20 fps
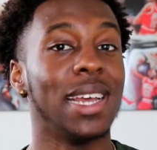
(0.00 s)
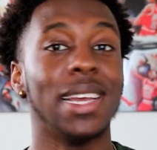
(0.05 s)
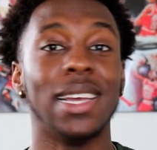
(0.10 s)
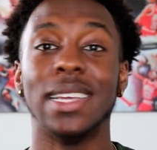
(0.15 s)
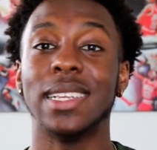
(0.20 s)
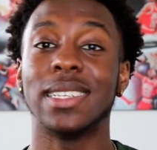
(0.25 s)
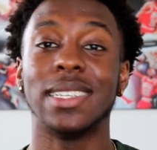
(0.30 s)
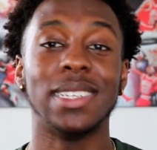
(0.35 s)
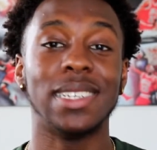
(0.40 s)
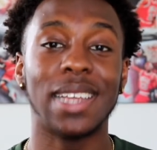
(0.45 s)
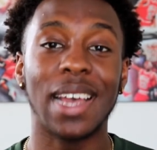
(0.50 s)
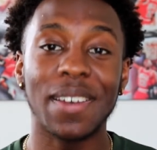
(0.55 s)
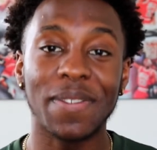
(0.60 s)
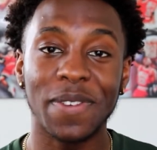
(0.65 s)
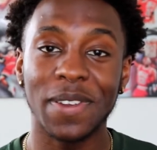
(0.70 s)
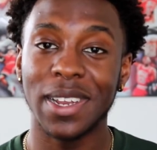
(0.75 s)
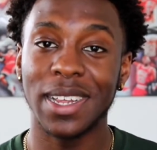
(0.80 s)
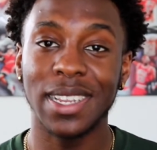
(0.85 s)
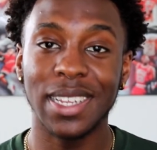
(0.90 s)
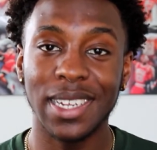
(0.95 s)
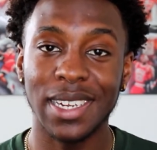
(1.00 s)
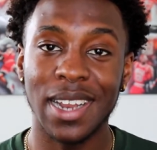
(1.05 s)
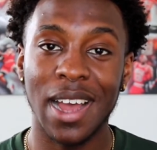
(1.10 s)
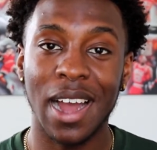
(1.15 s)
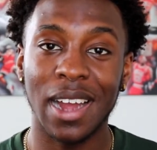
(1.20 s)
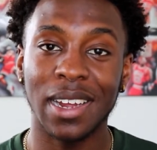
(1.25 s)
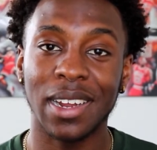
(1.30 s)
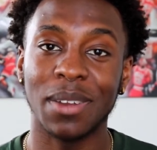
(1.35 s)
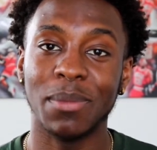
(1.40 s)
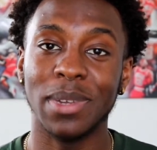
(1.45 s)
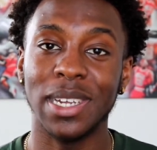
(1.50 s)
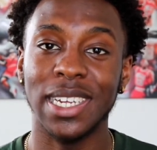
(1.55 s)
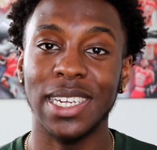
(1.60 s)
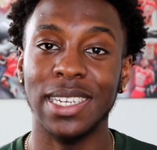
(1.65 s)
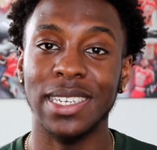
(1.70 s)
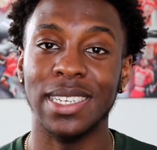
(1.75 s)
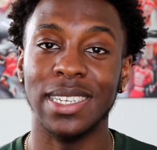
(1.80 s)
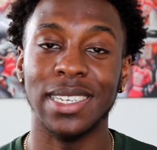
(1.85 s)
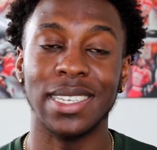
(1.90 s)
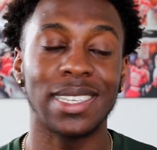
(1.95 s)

it's definitely not going to be easy.